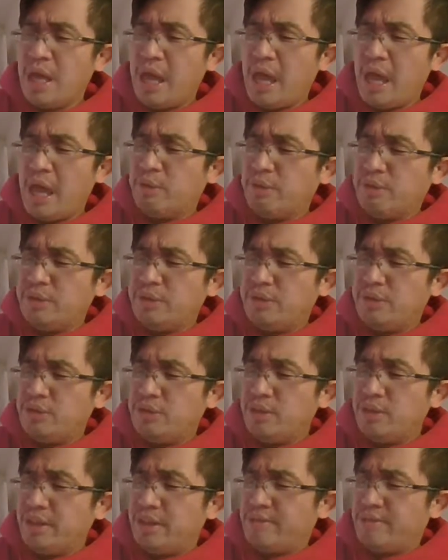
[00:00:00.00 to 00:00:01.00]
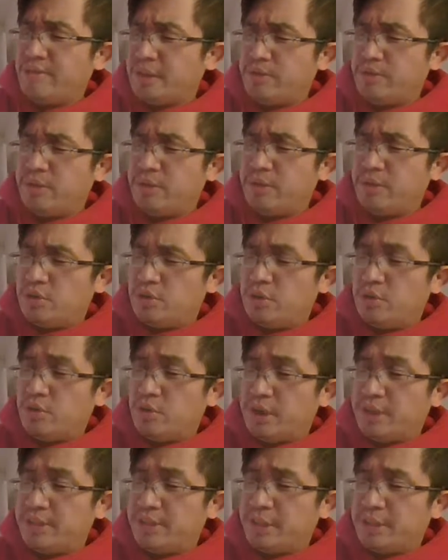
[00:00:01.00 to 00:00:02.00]
And what we do to the left side, we do to the
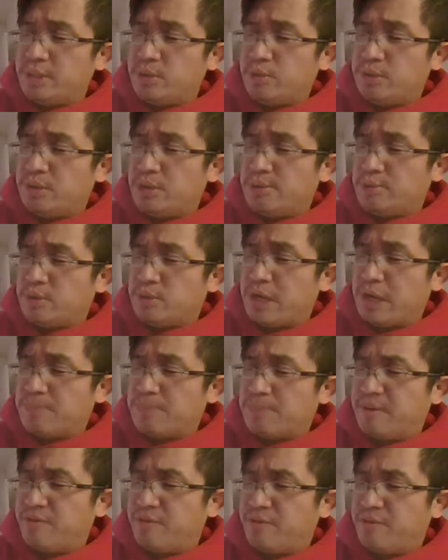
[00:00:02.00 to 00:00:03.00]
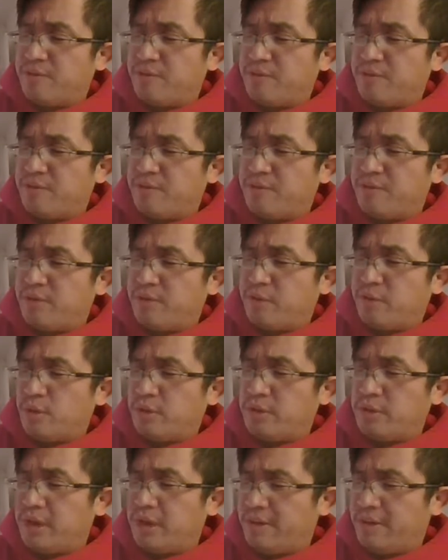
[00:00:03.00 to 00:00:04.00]
right side. So we subtract by 4 on the left.
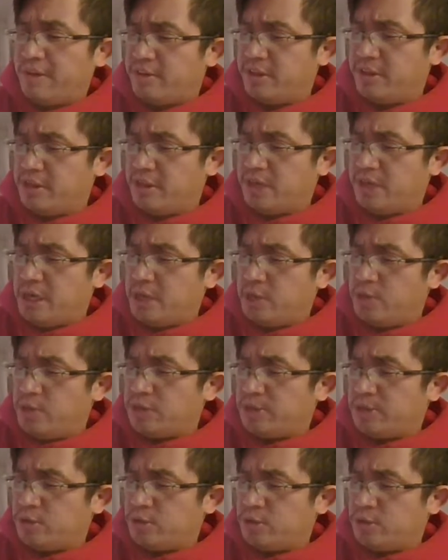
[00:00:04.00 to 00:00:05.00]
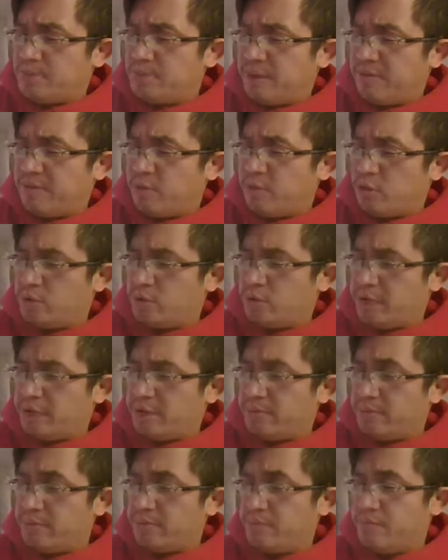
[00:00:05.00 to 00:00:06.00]
We subtract by 4 on the right.
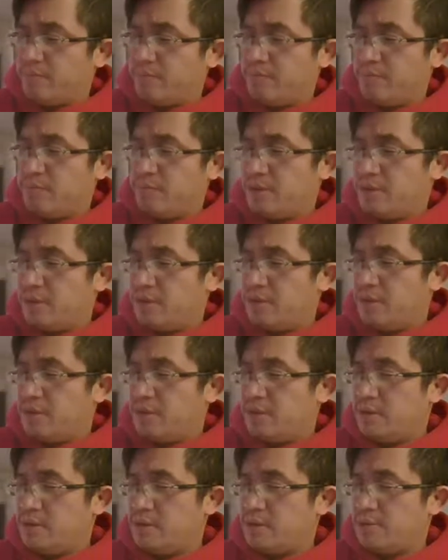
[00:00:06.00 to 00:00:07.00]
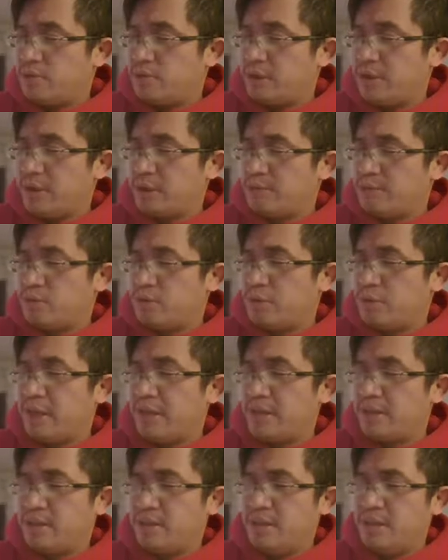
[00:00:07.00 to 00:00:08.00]
Subtract,
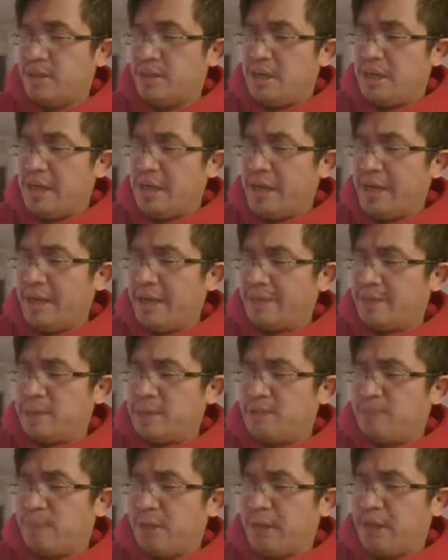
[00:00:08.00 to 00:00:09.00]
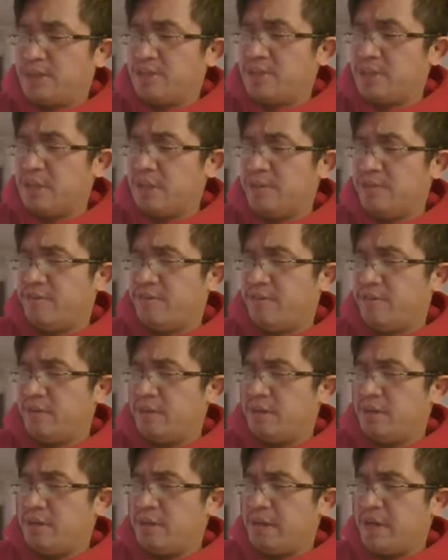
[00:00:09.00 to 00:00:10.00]
subtract. X is by itself.
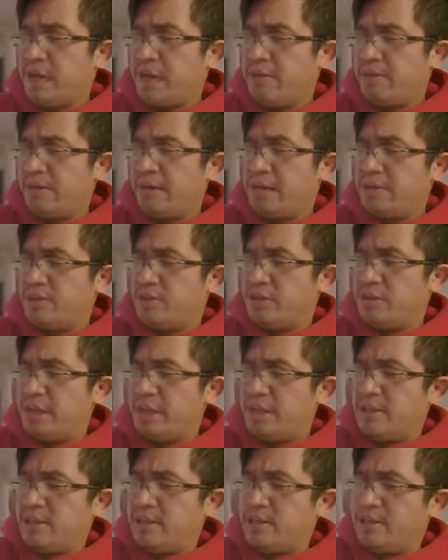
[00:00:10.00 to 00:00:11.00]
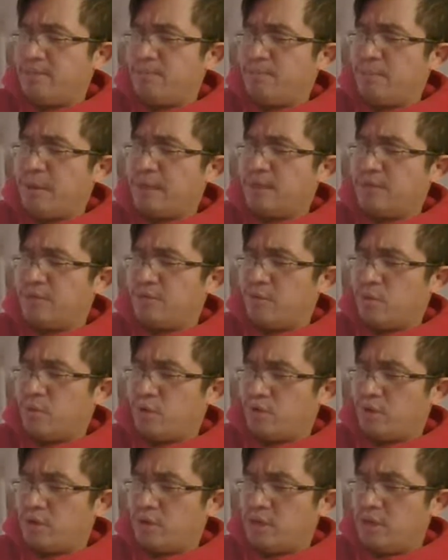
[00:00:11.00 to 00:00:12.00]
And we got 10 minus
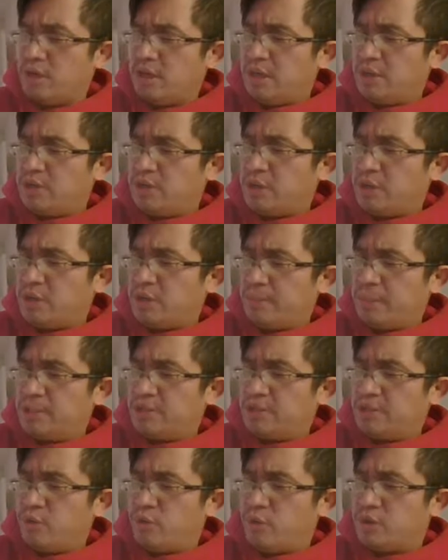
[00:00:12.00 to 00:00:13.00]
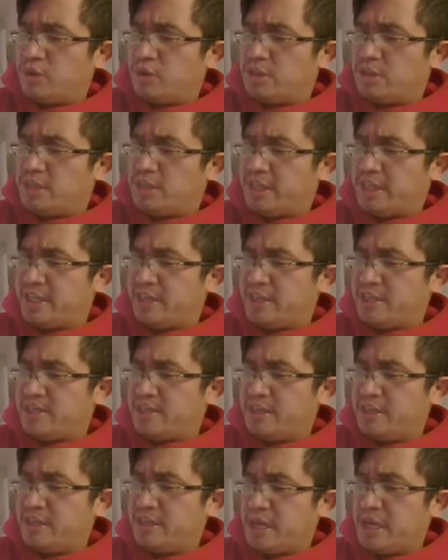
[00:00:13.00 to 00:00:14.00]
4. 10 minus 4 is 6.
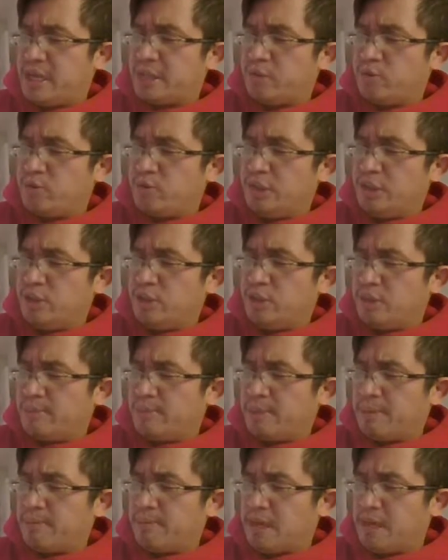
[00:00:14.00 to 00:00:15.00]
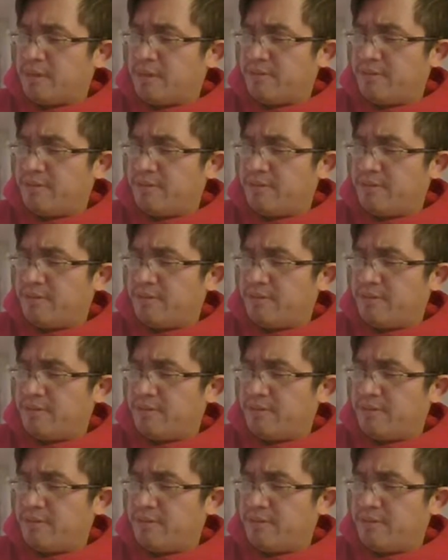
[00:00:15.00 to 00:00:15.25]
And I redraw my mouth.